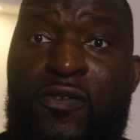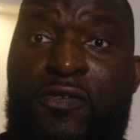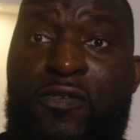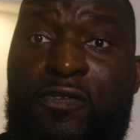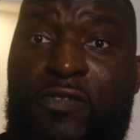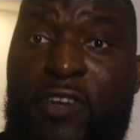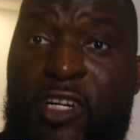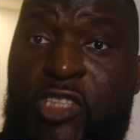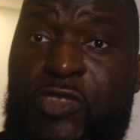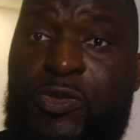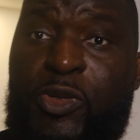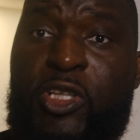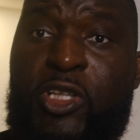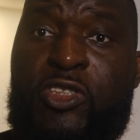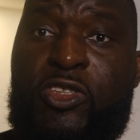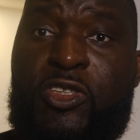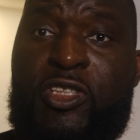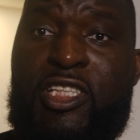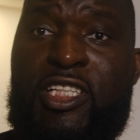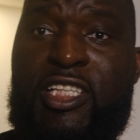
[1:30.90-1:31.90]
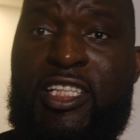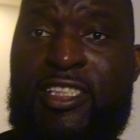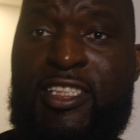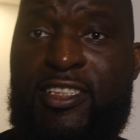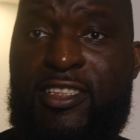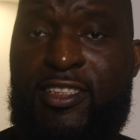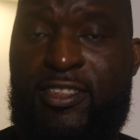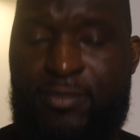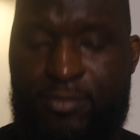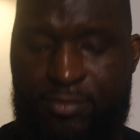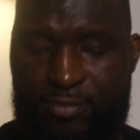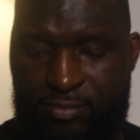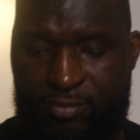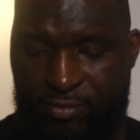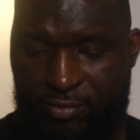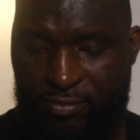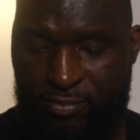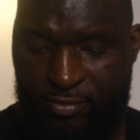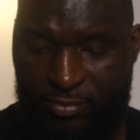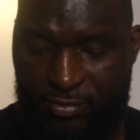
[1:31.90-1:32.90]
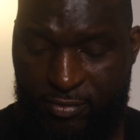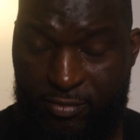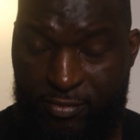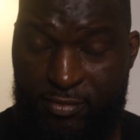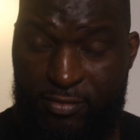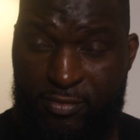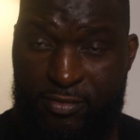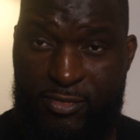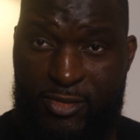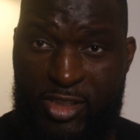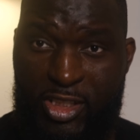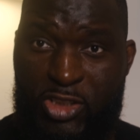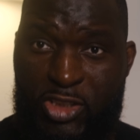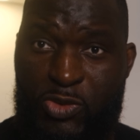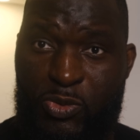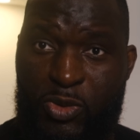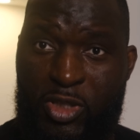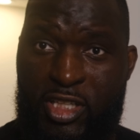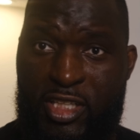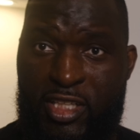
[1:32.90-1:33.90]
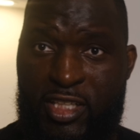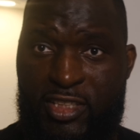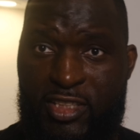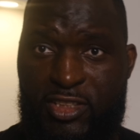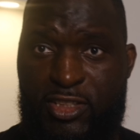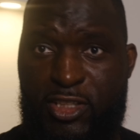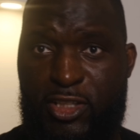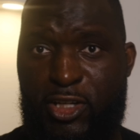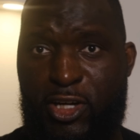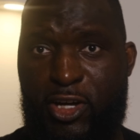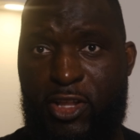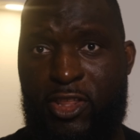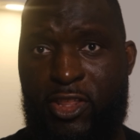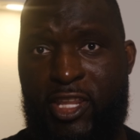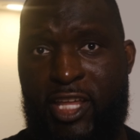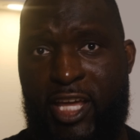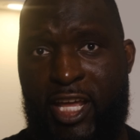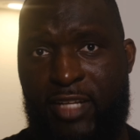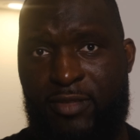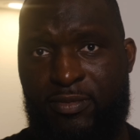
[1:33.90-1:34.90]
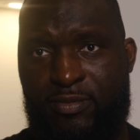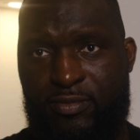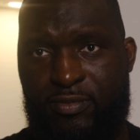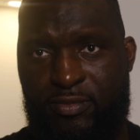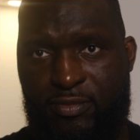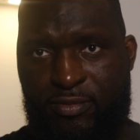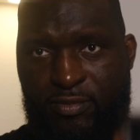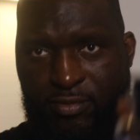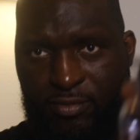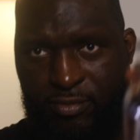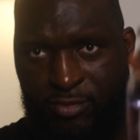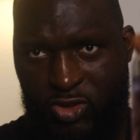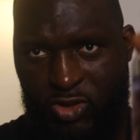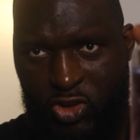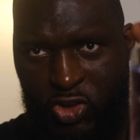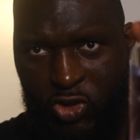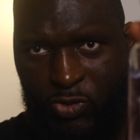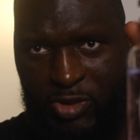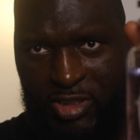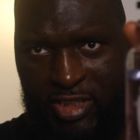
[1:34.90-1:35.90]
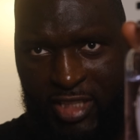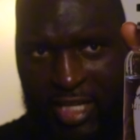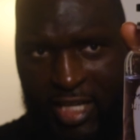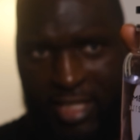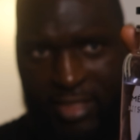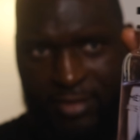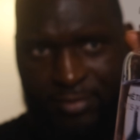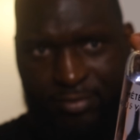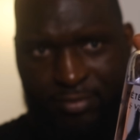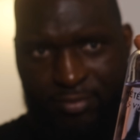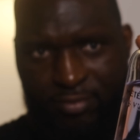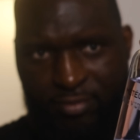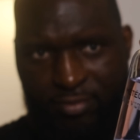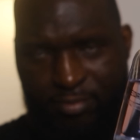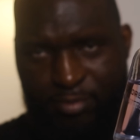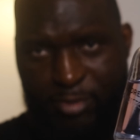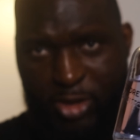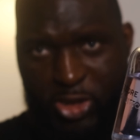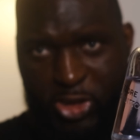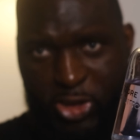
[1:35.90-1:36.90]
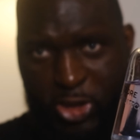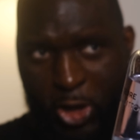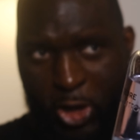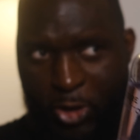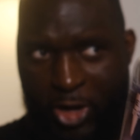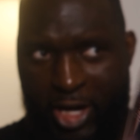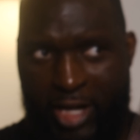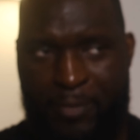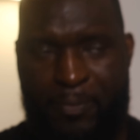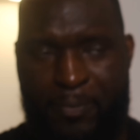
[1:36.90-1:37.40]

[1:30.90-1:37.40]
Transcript: First fragrance on the list. This one is none other than Louis Vuitton Meteore.